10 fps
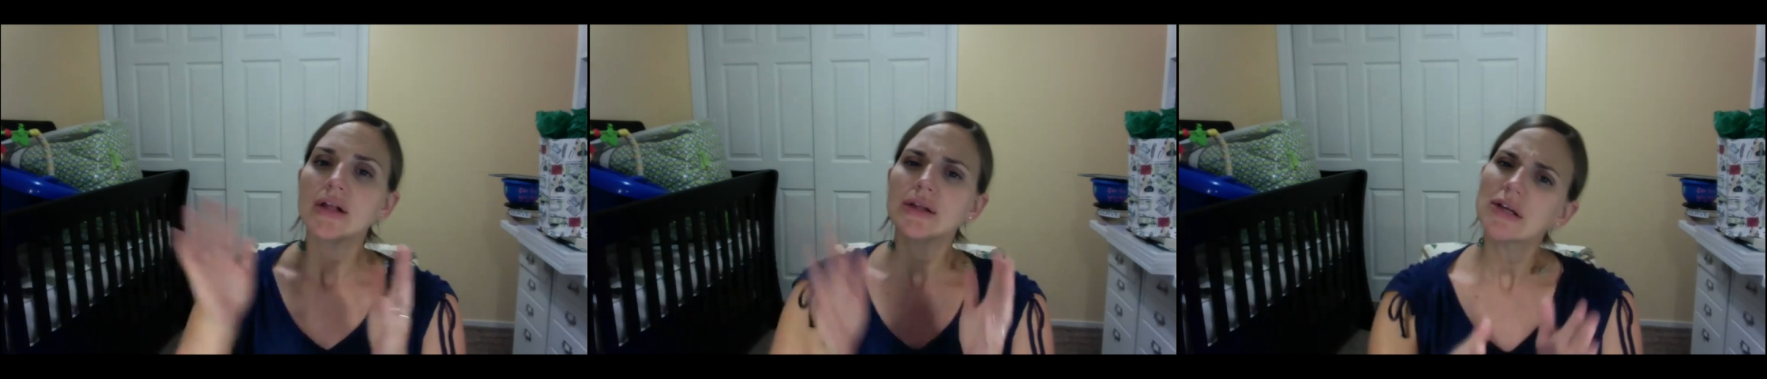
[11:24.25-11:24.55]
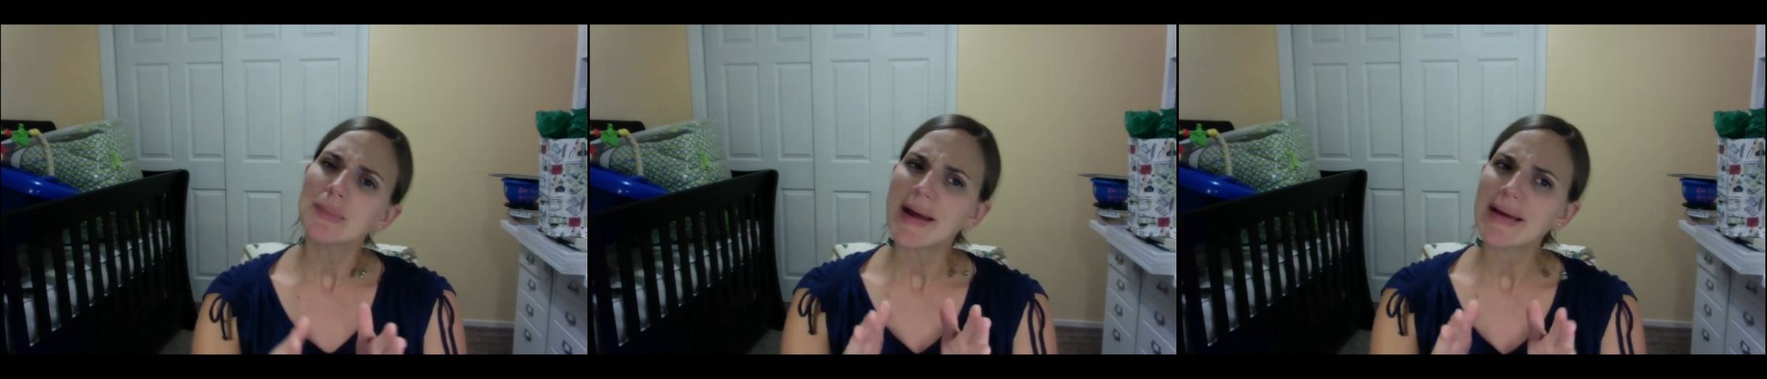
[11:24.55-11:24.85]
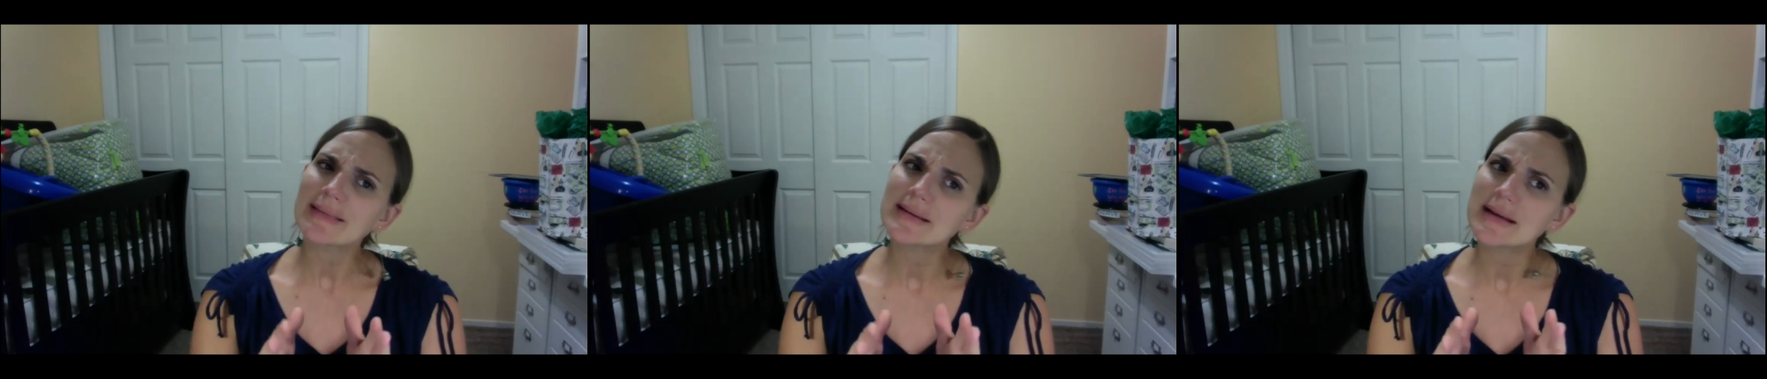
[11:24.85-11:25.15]
look back at
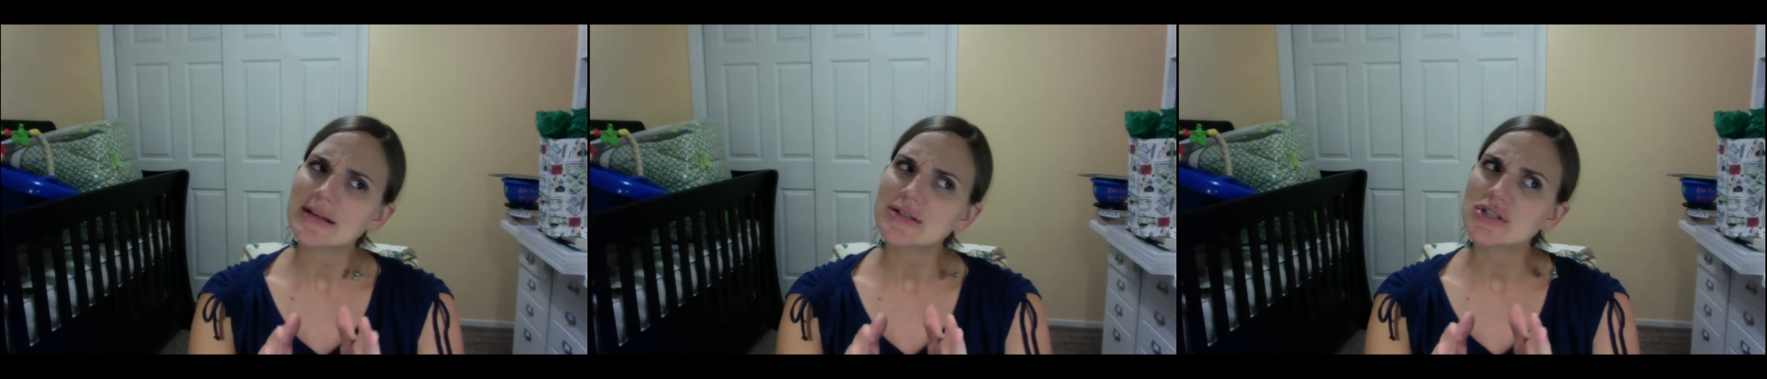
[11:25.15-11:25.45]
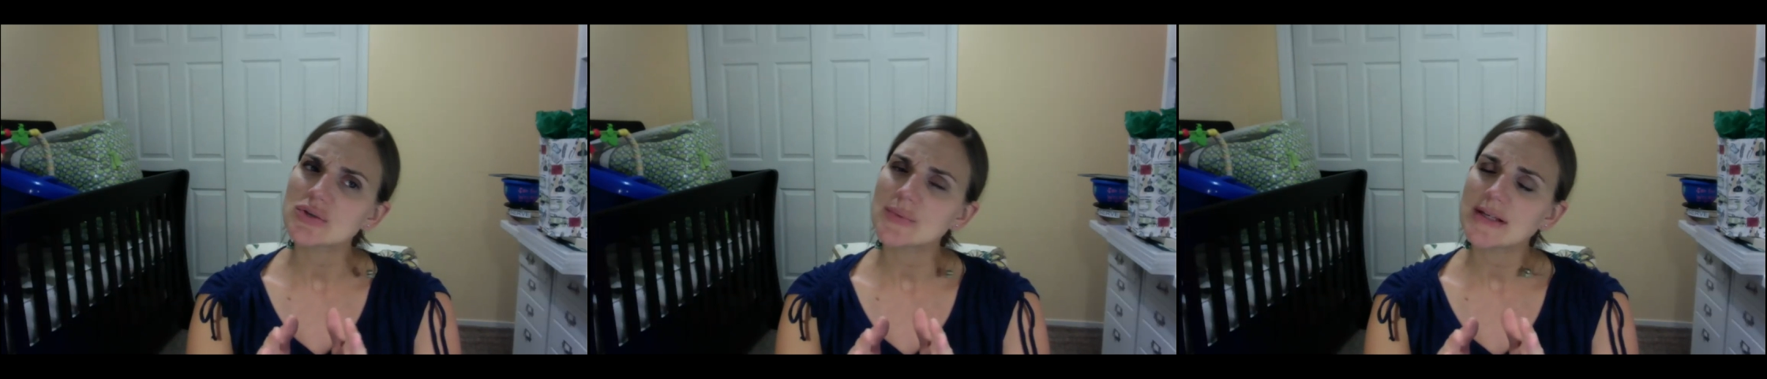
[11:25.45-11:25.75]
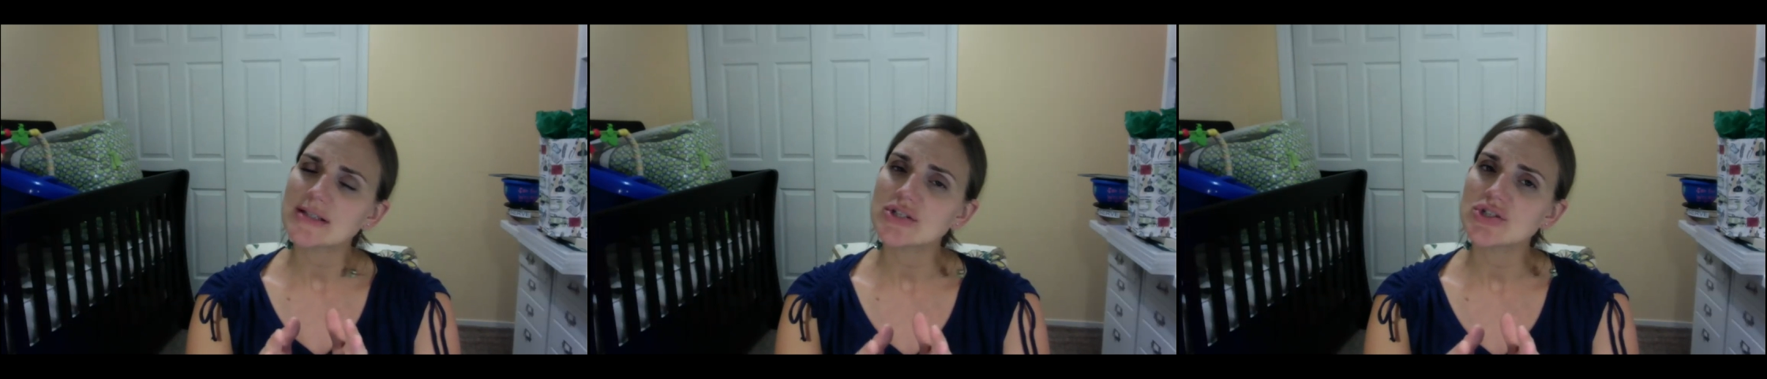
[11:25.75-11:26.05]
the next 2 weeks
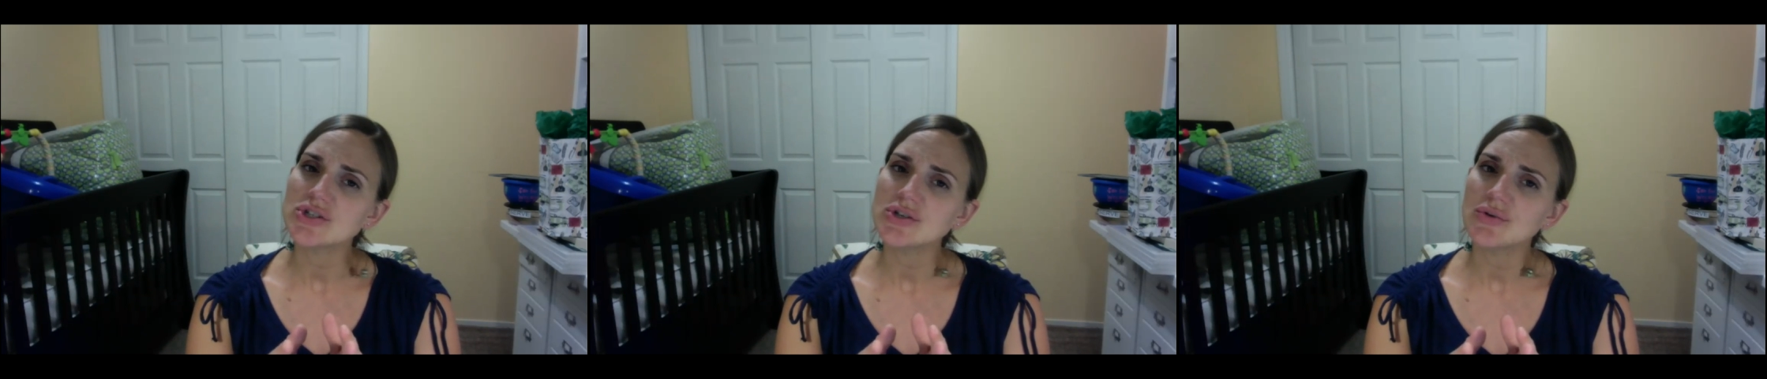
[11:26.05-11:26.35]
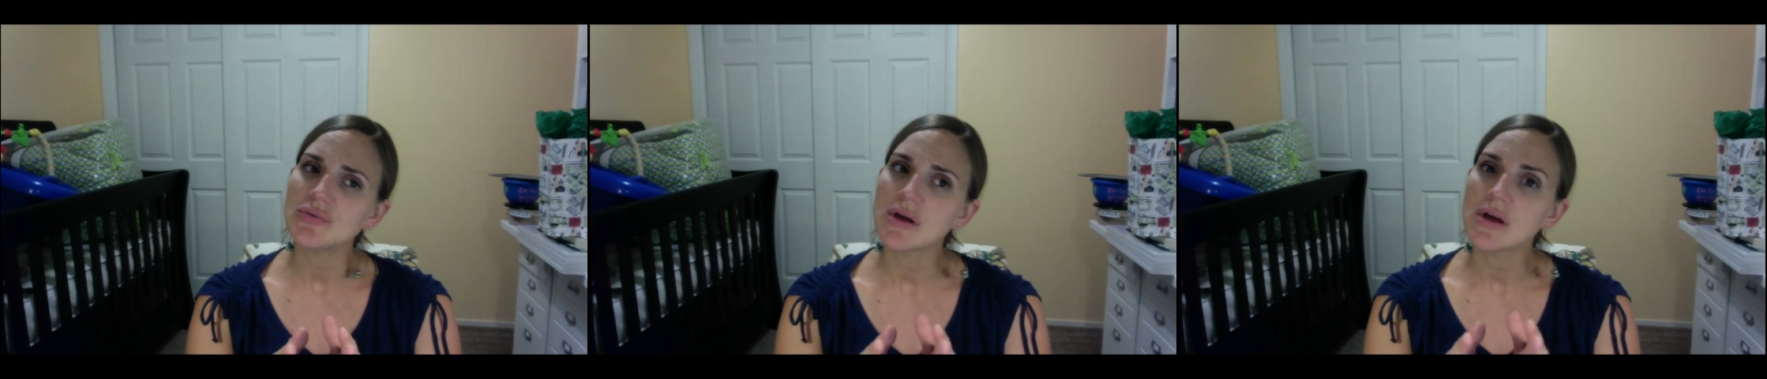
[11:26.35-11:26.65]
in June.